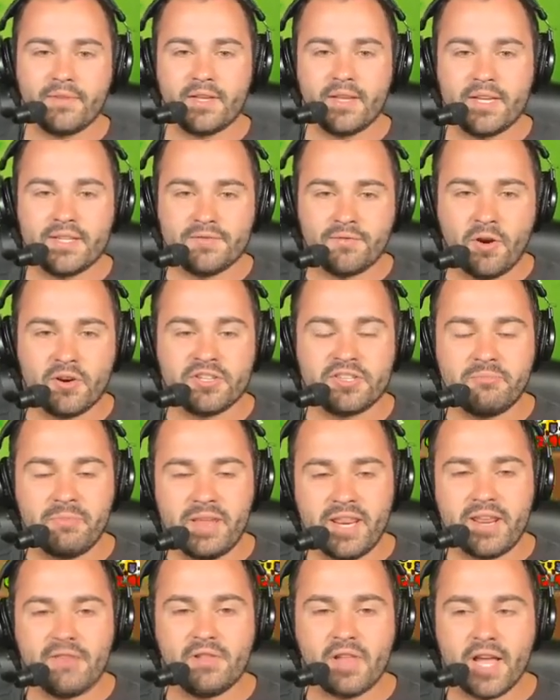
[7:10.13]
as far as the
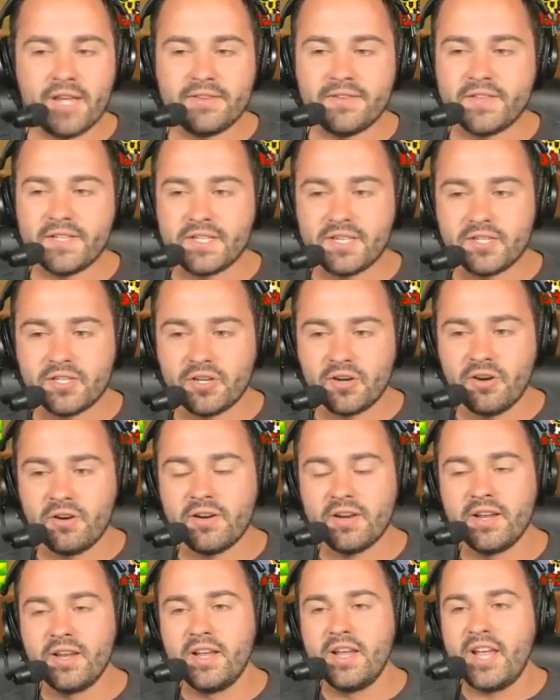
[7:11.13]
meaning of life is
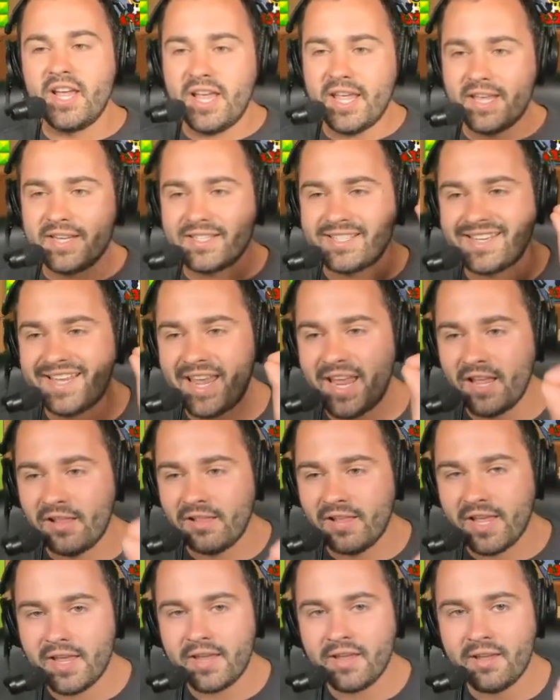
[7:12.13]
concerned, is
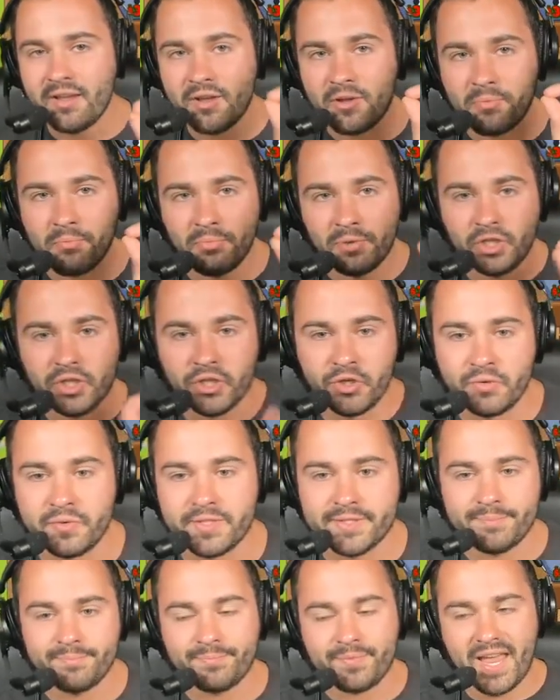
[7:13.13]
killing
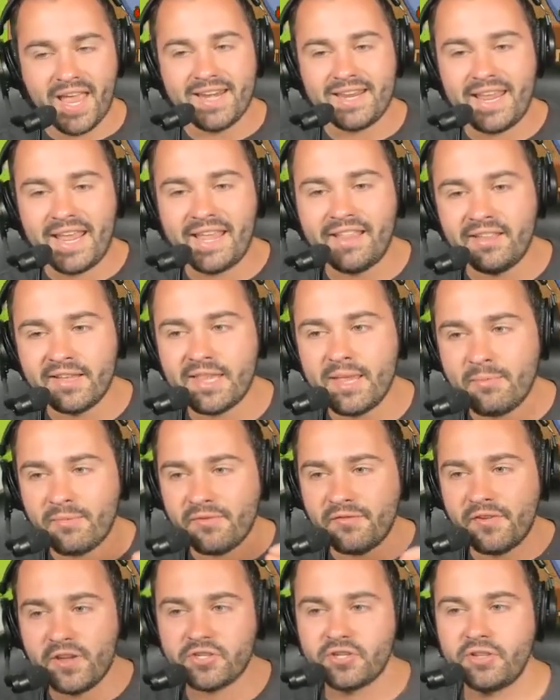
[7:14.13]
Bloons and killing them
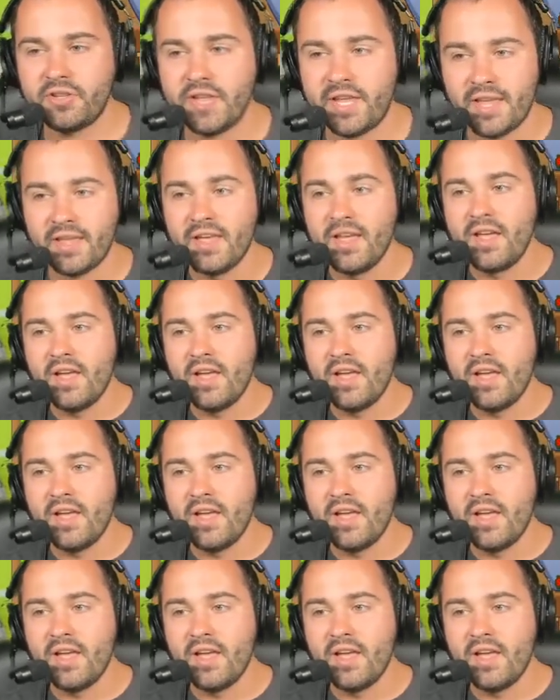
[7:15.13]
efficiently.